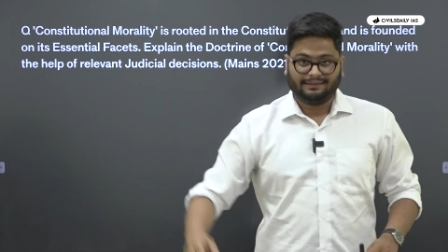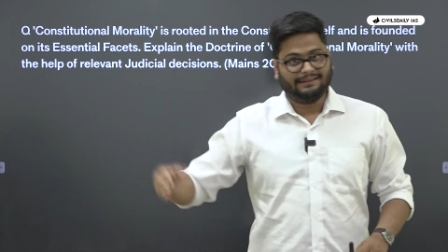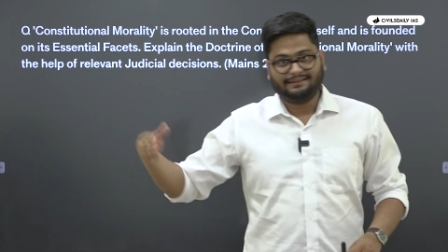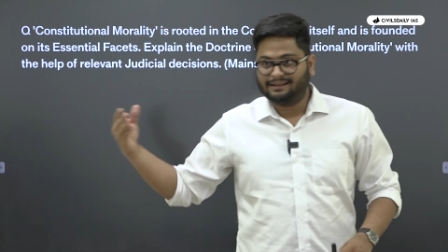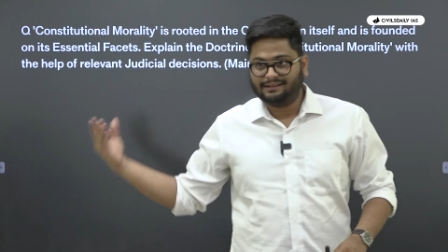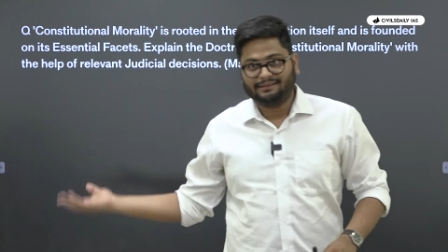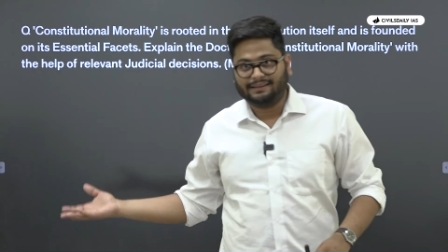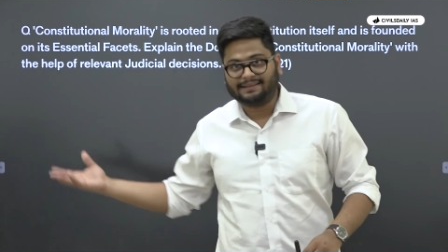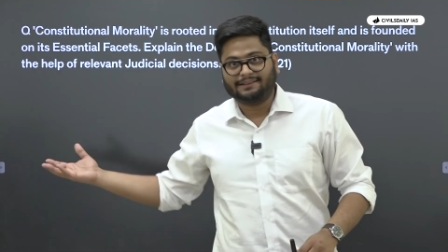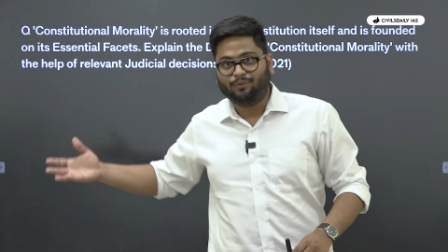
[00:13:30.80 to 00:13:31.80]
These are,
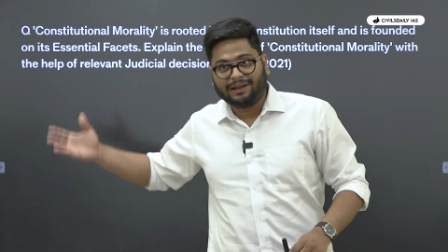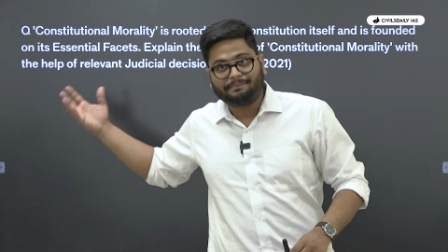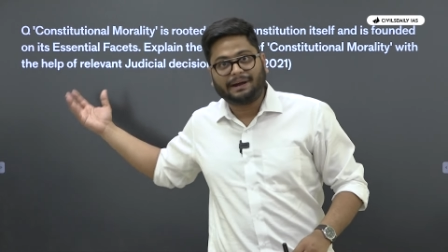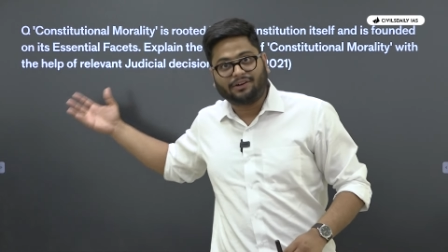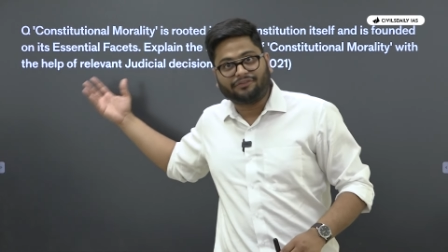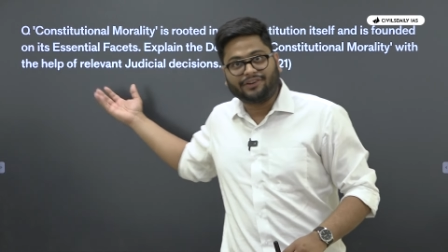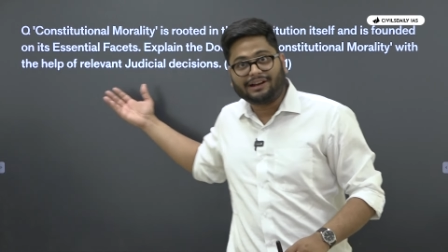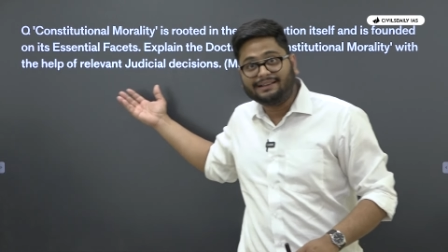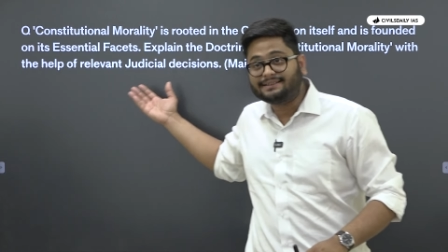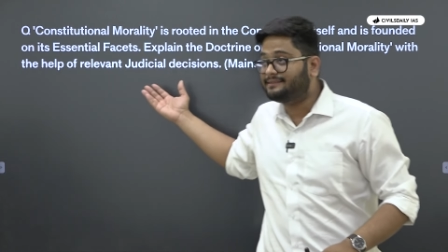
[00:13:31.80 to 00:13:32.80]
this is one part of
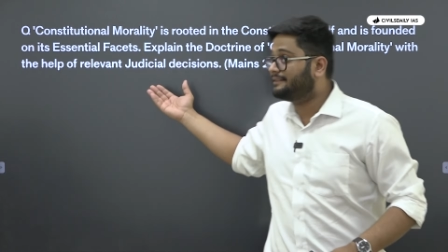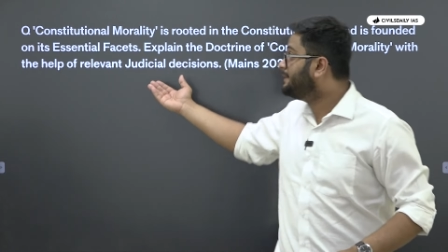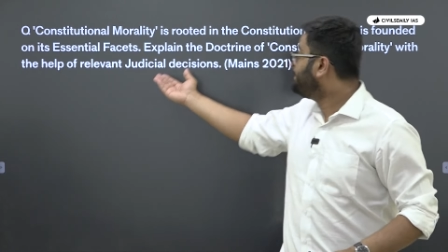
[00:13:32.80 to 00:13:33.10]
your answer.